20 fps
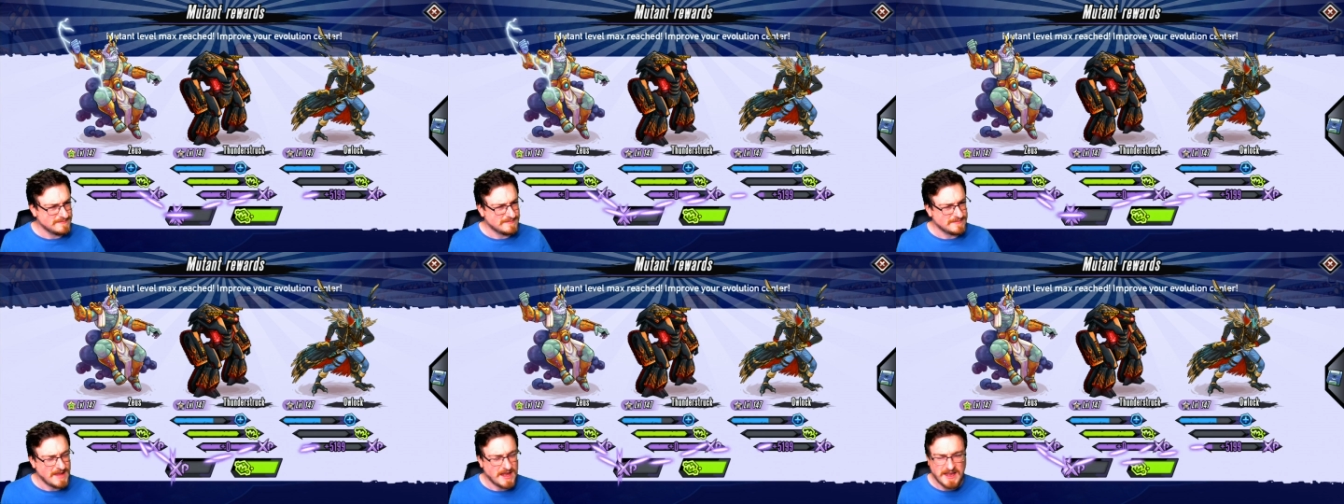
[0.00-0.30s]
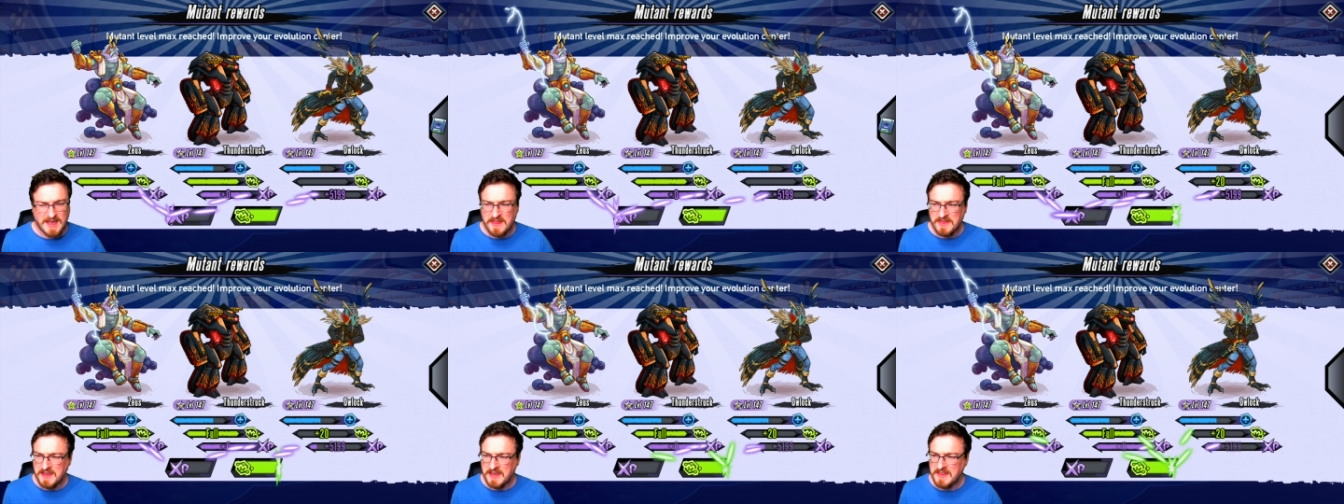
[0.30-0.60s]
I
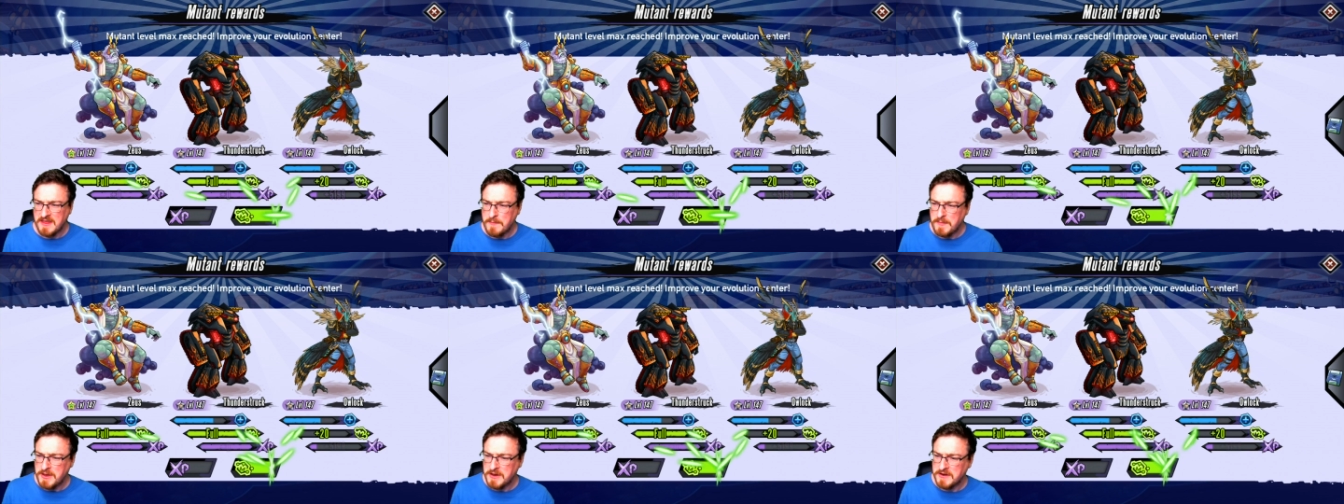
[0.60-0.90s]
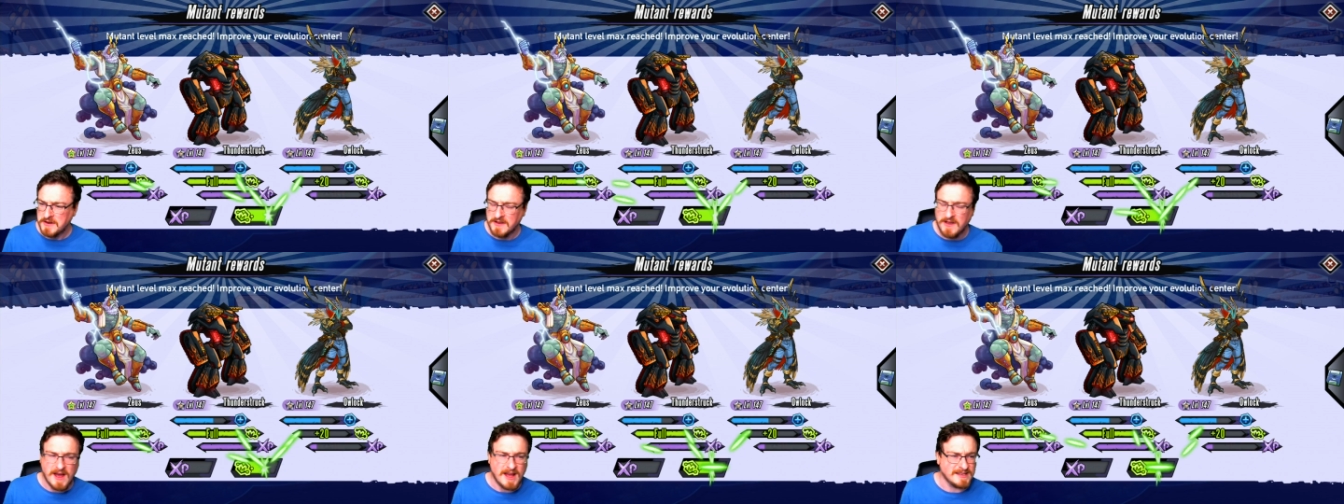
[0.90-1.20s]
can't think of that
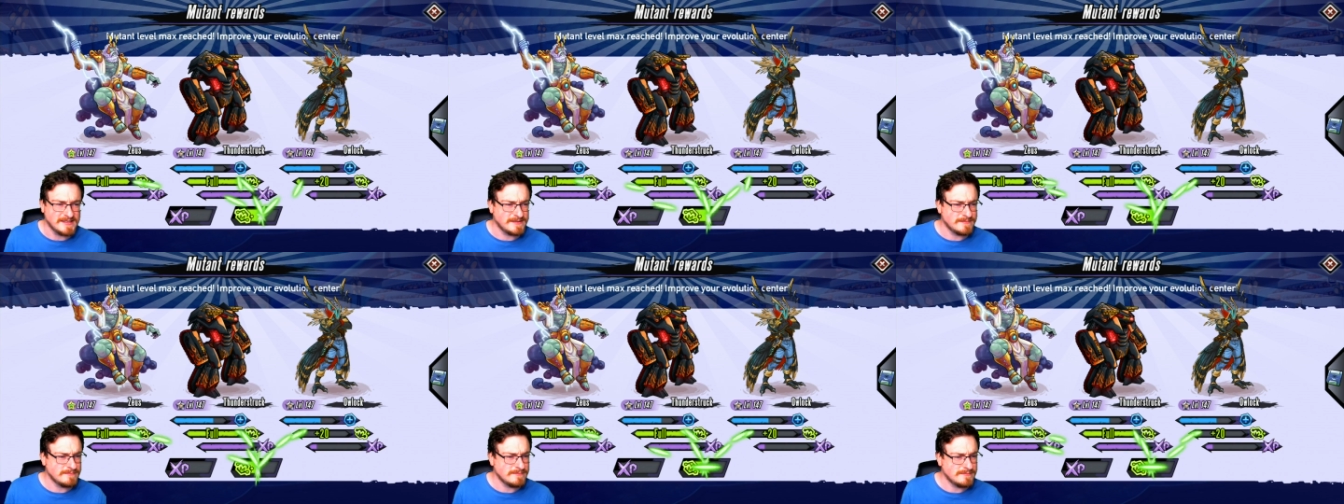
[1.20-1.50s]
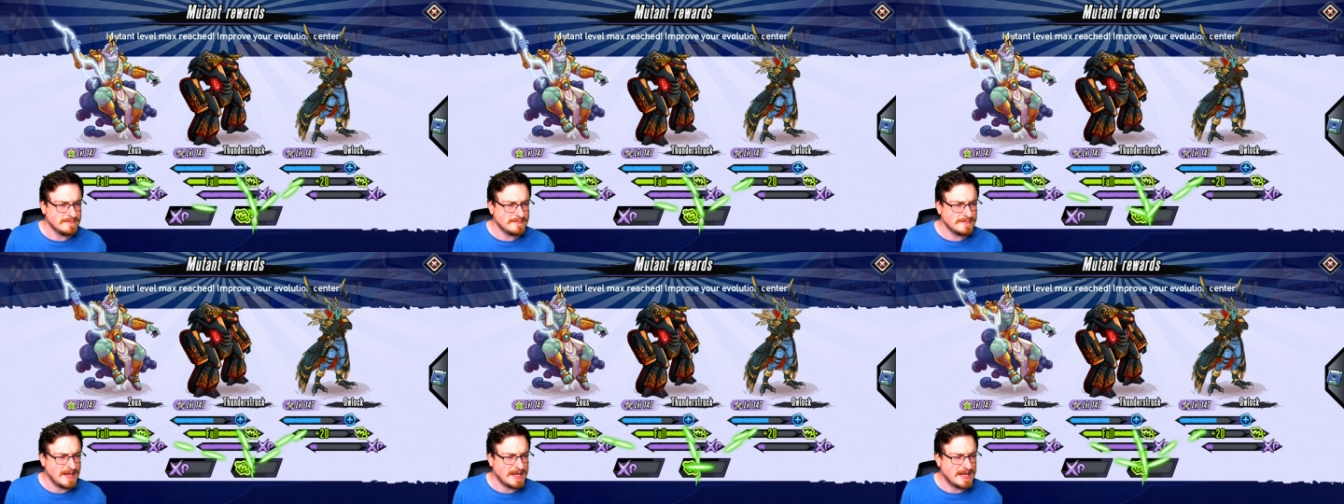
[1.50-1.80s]
meaning, guys.
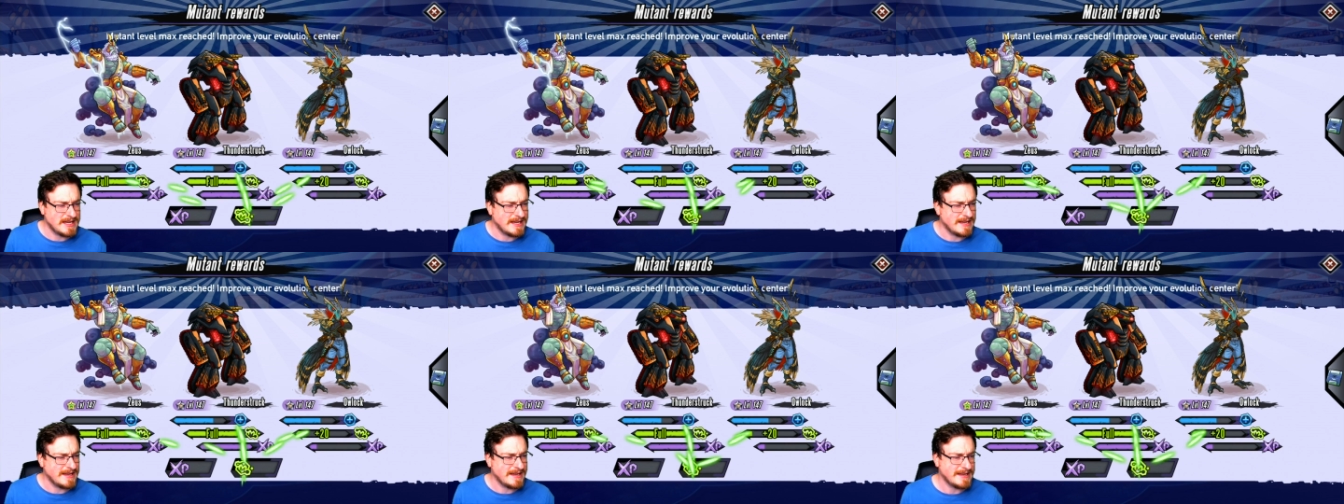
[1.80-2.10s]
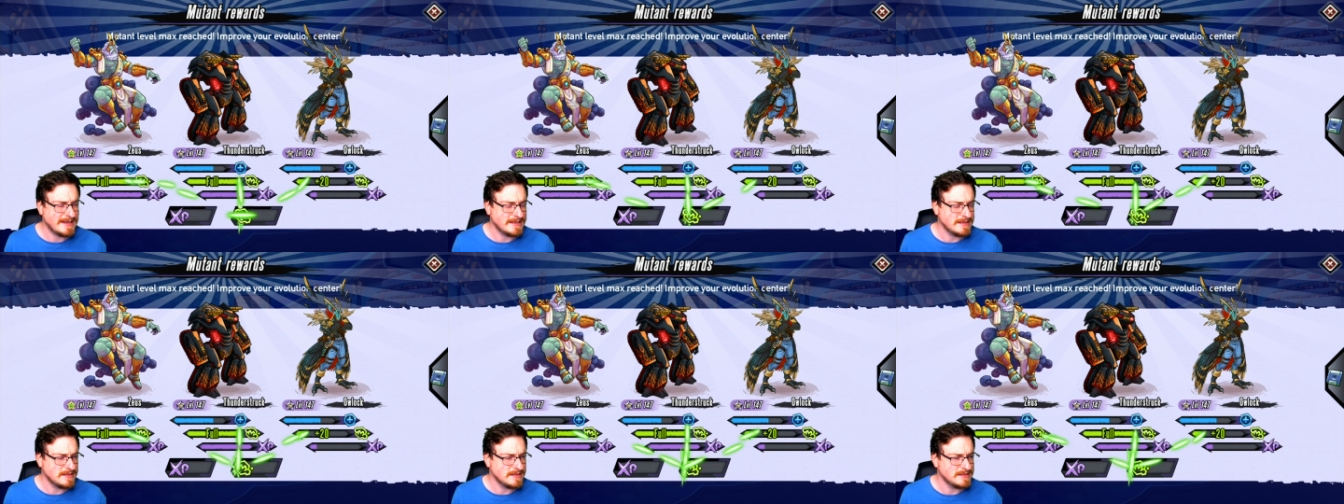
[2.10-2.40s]

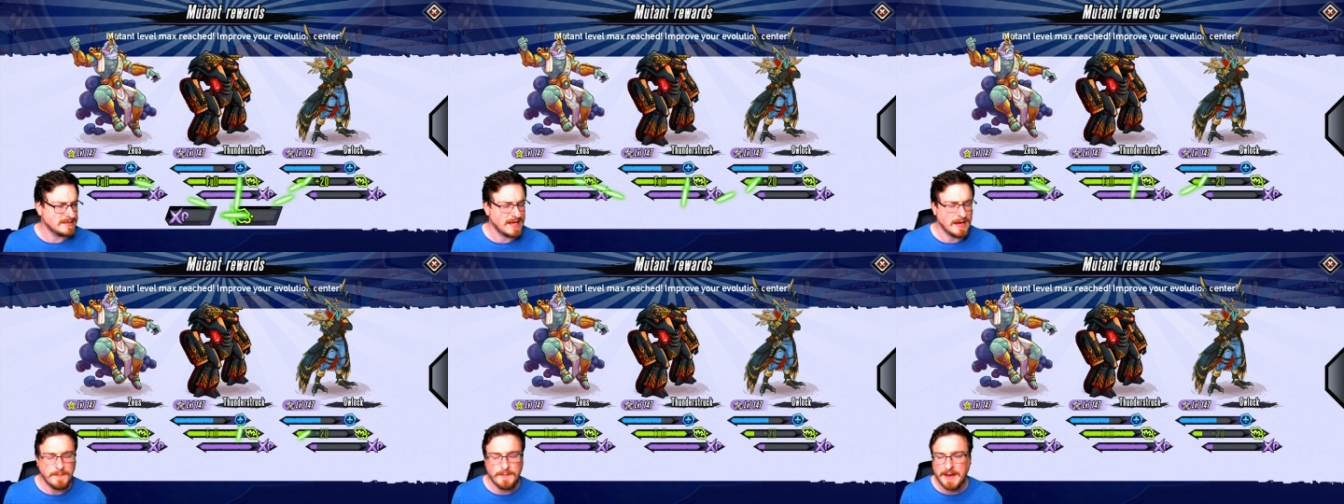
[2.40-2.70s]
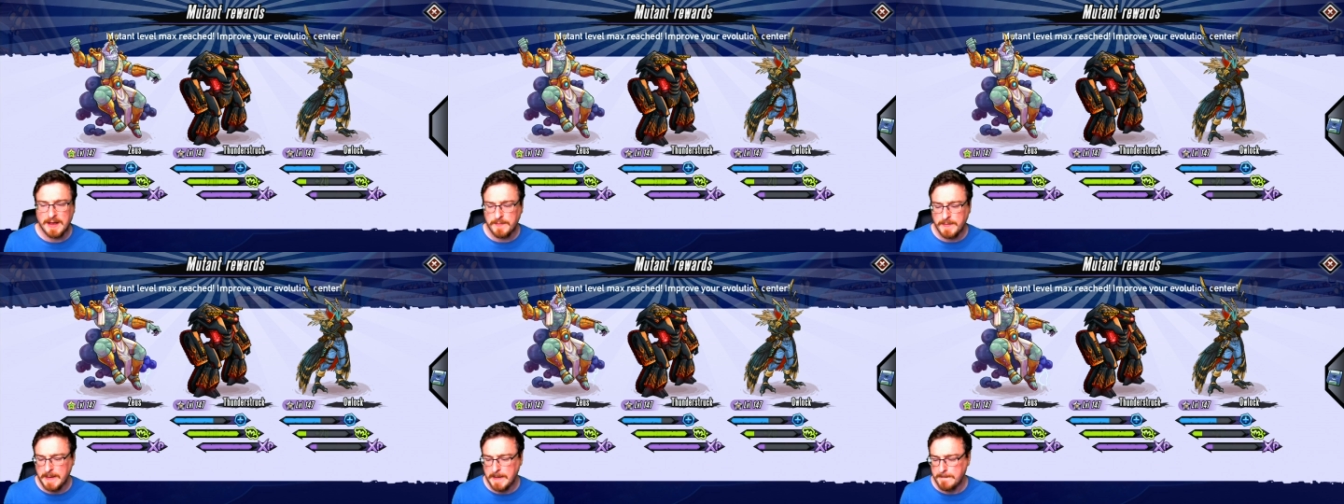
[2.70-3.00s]
It's gonna
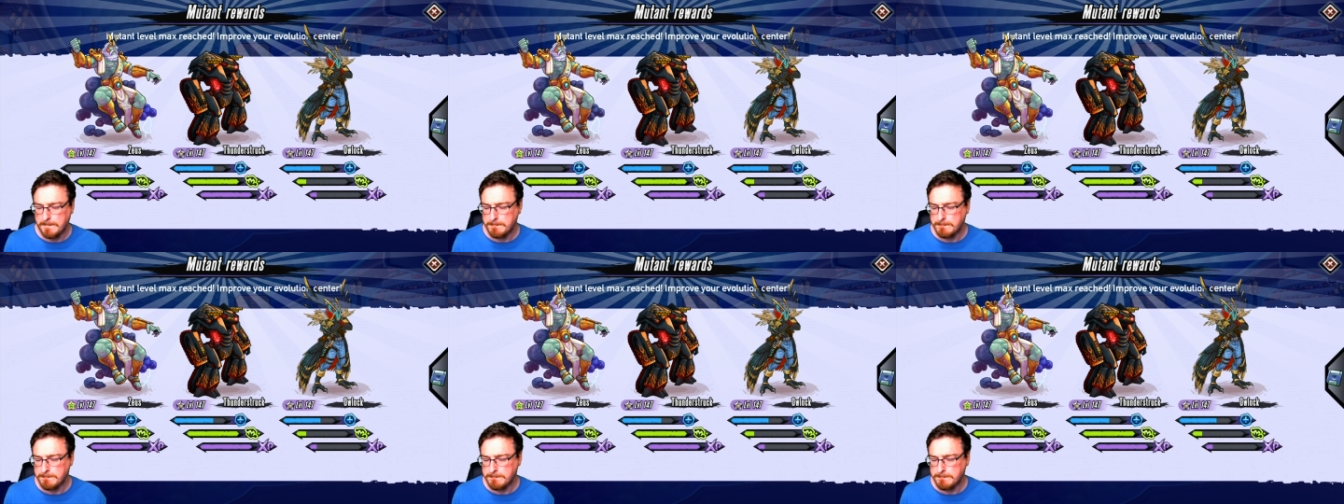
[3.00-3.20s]
bug me.